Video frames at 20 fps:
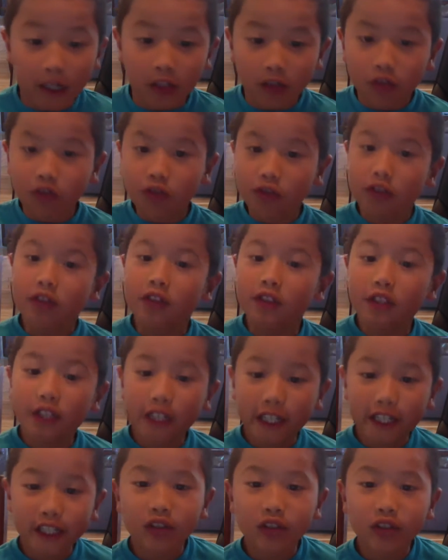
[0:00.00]
those are the
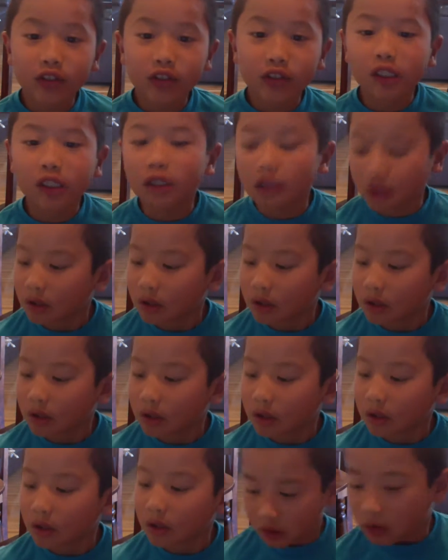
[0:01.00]
chickens.
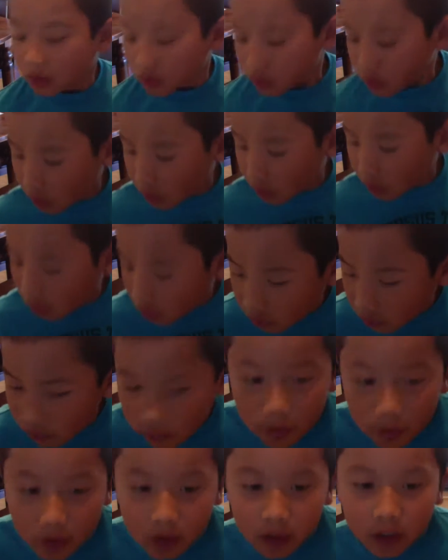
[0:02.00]
So
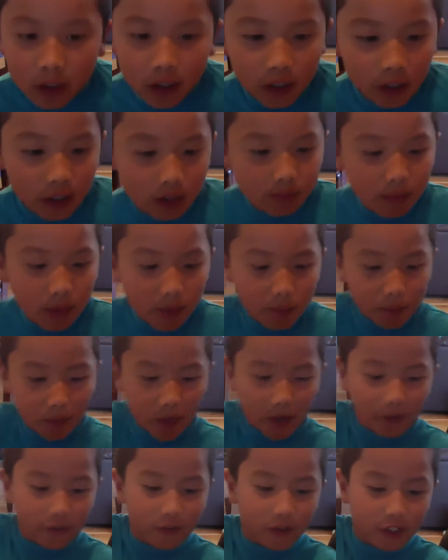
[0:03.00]
there's my
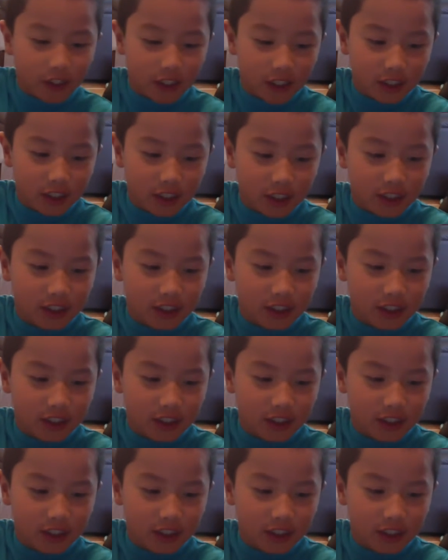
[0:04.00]
breakfast.